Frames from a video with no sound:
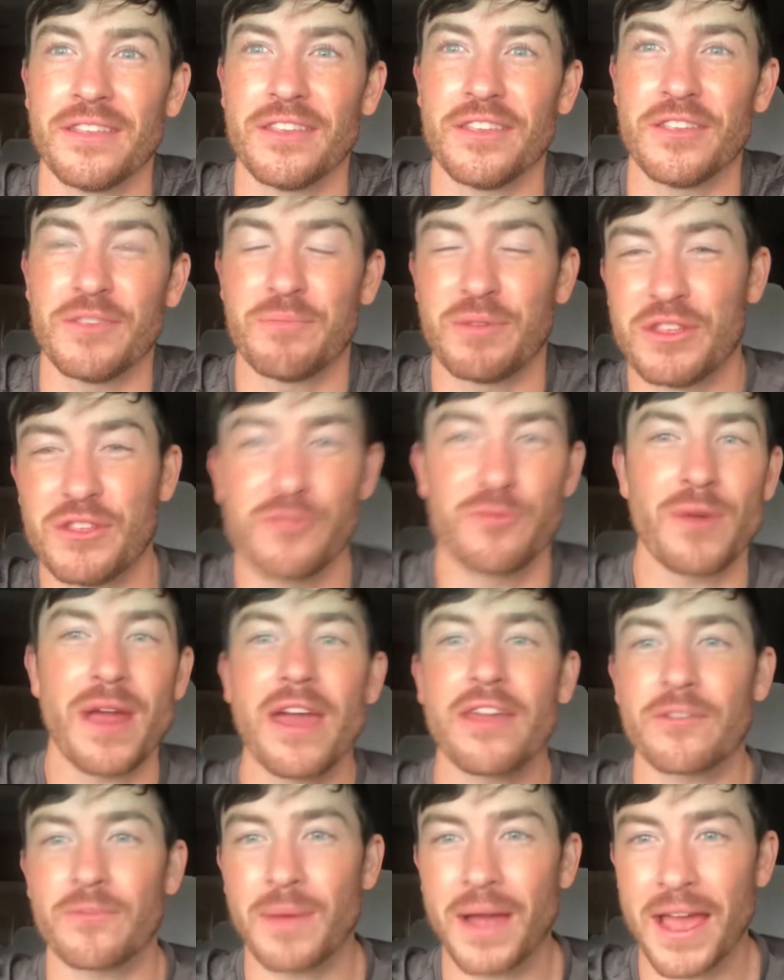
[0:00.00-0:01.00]
but you'd
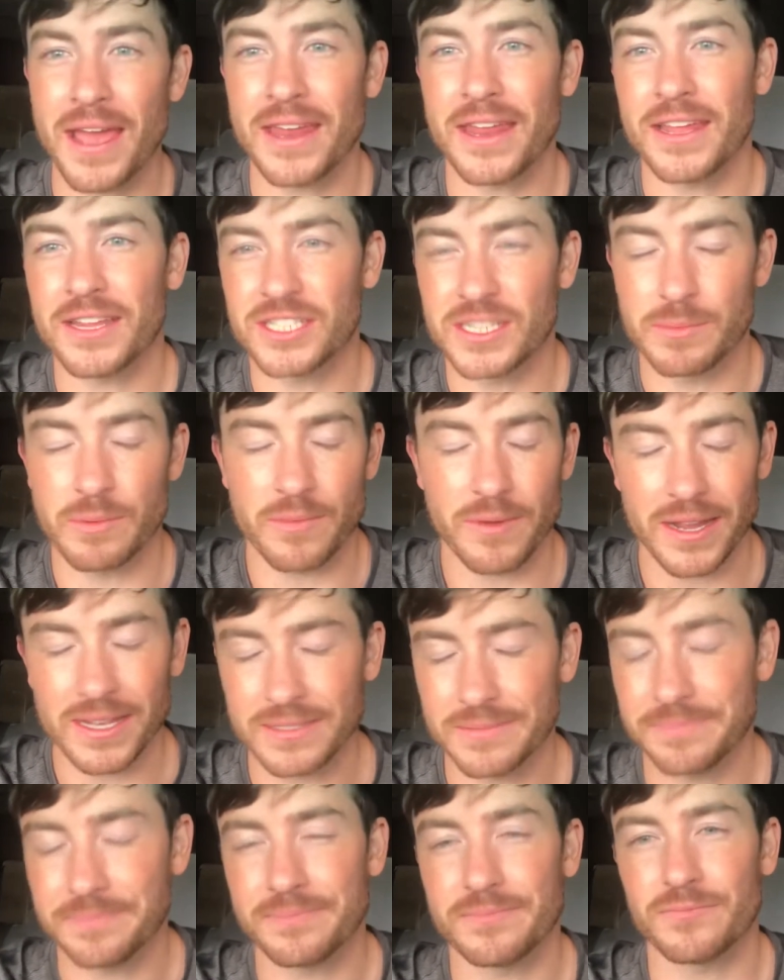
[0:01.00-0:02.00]
rather buy it at a cheaper price.
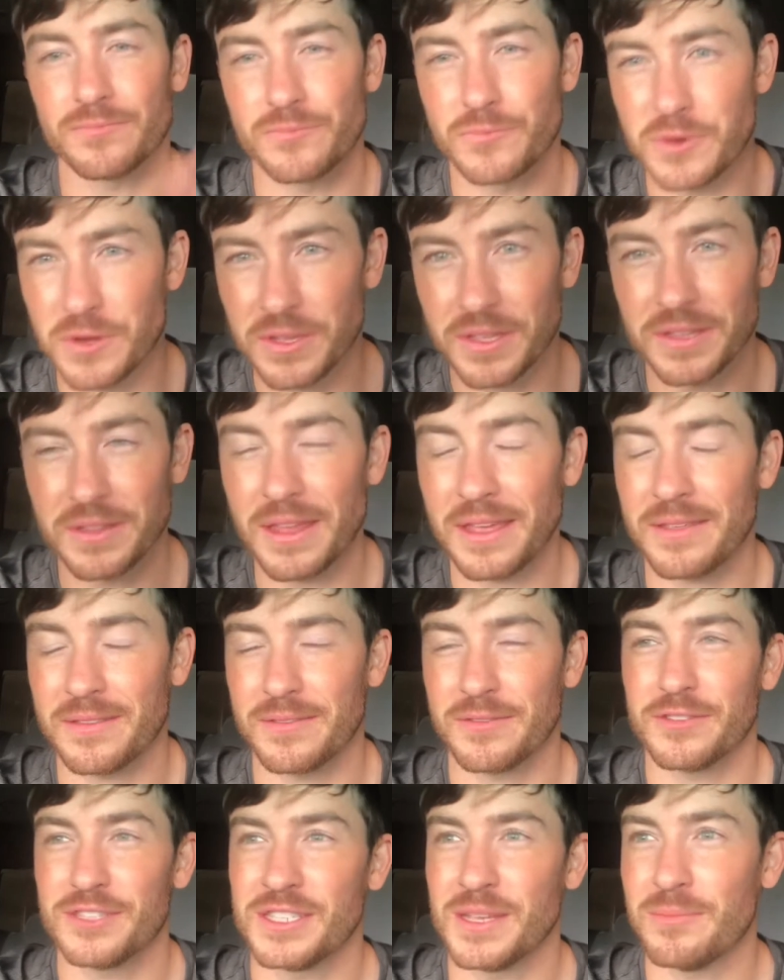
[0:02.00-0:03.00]
Really, like,
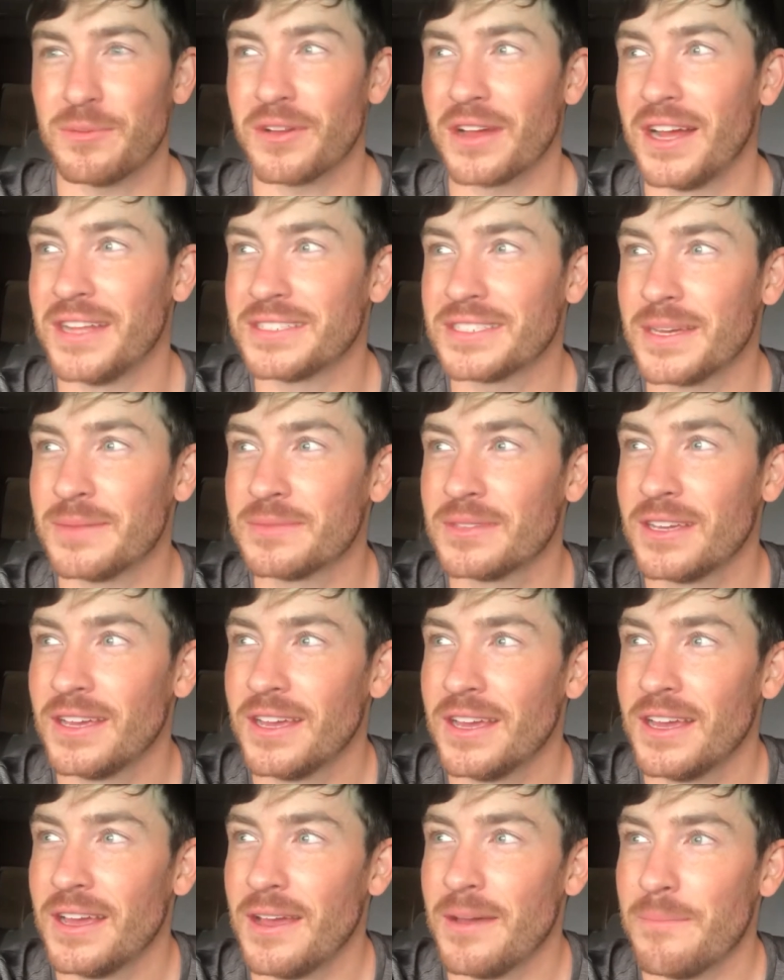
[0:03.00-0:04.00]
simple concept.
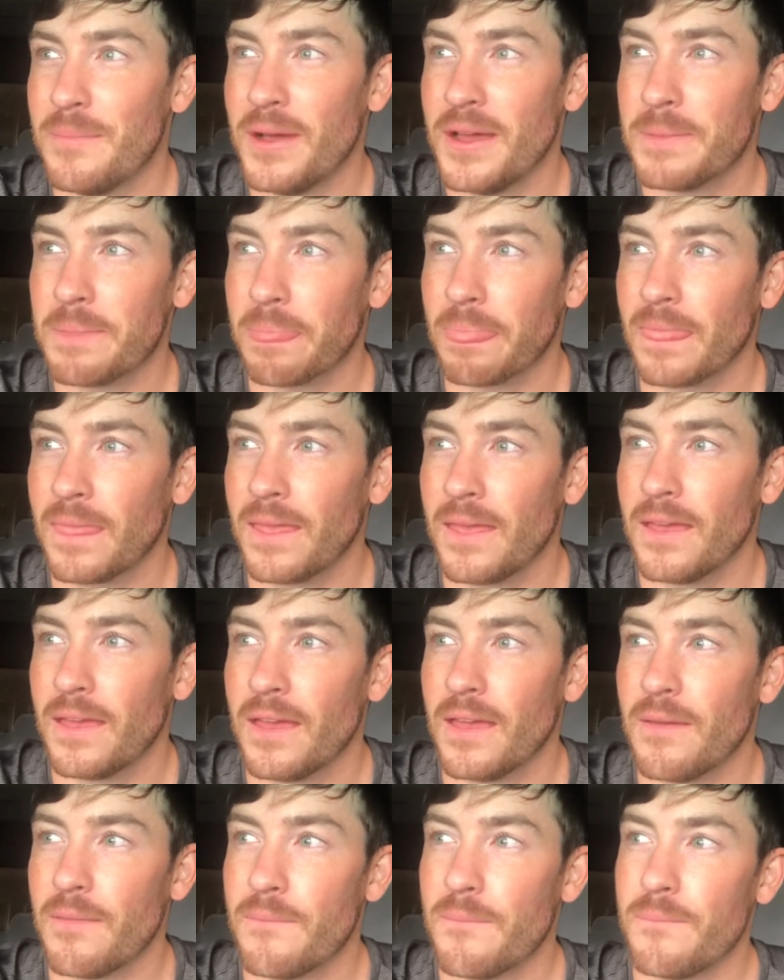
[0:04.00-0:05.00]
But
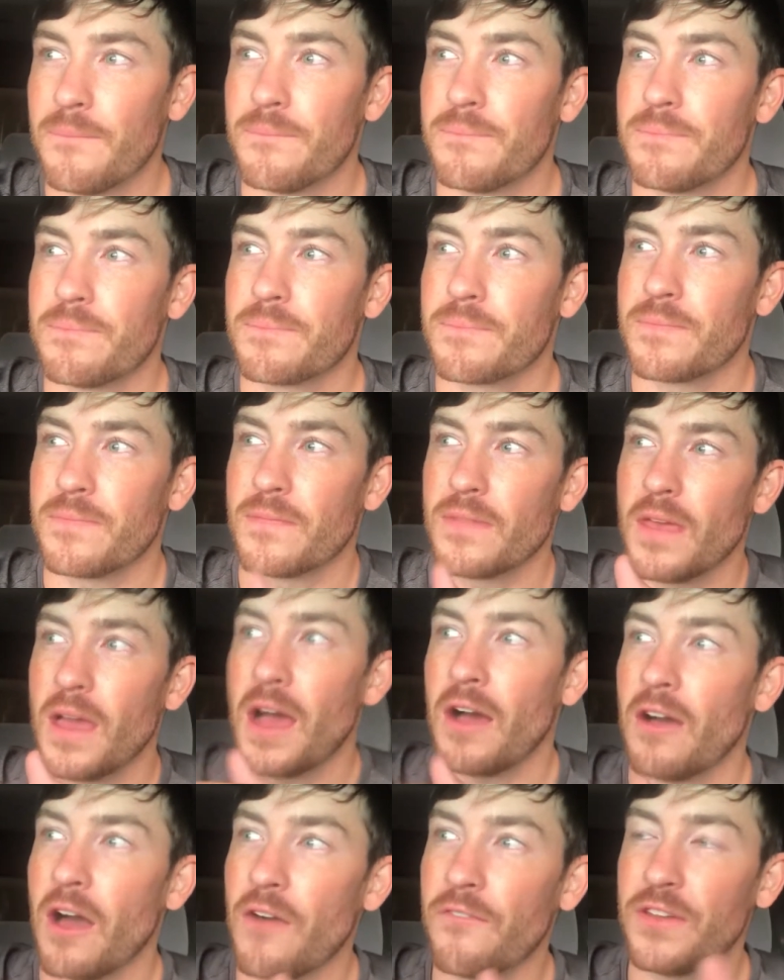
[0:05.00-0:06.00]

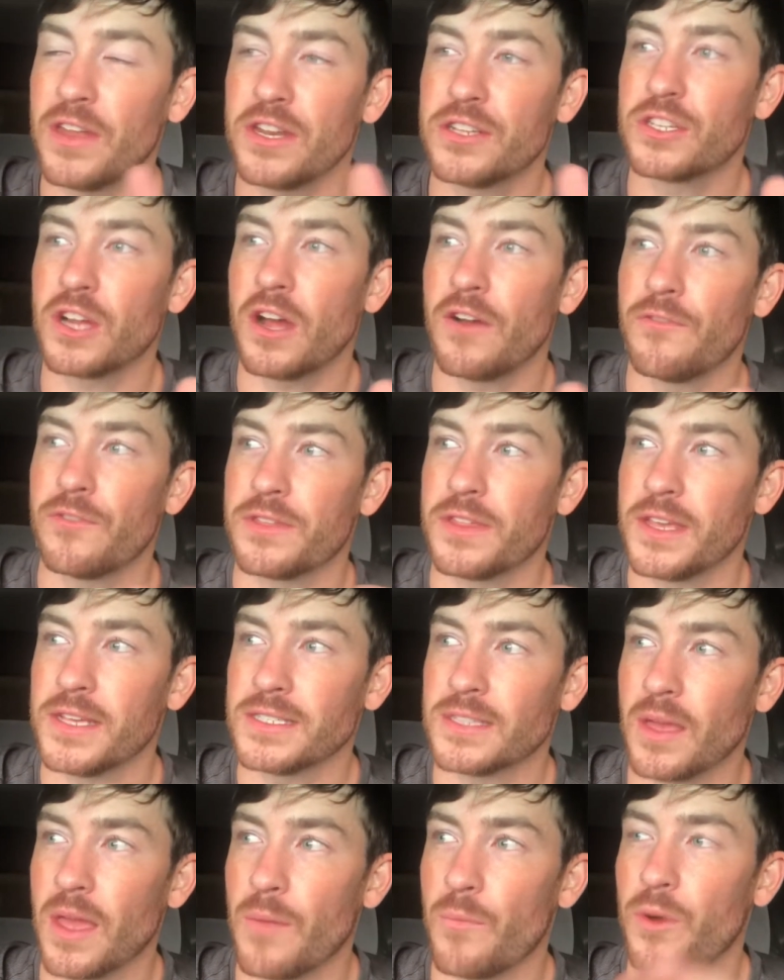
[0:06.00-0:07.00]
I'll finish off with this,
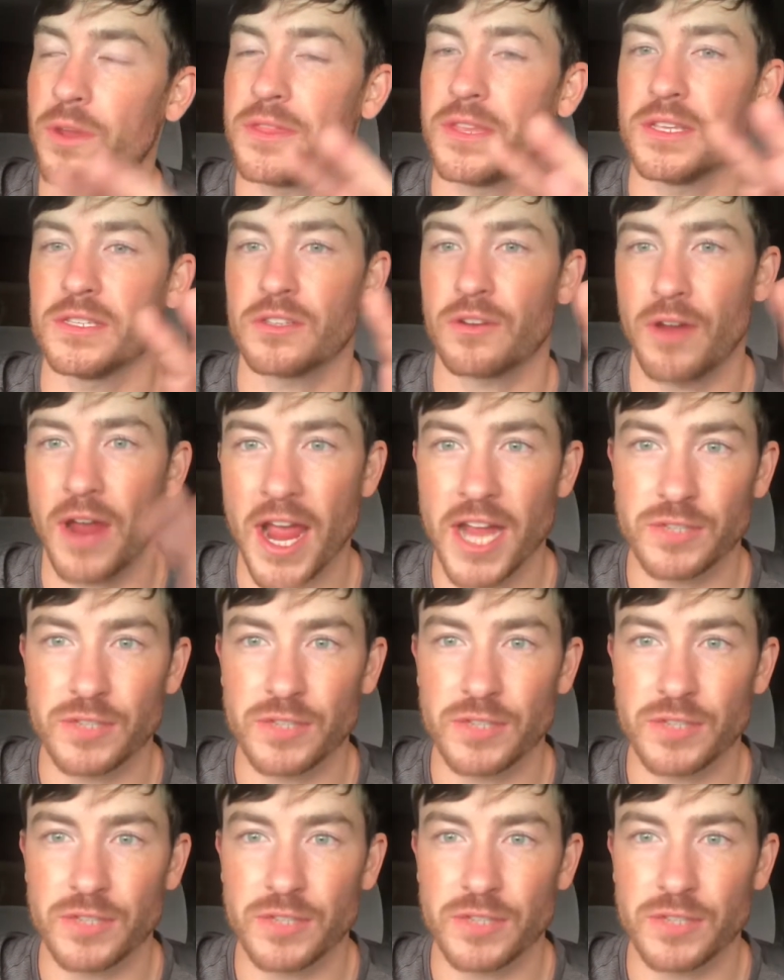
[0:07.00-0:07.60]
and what this crash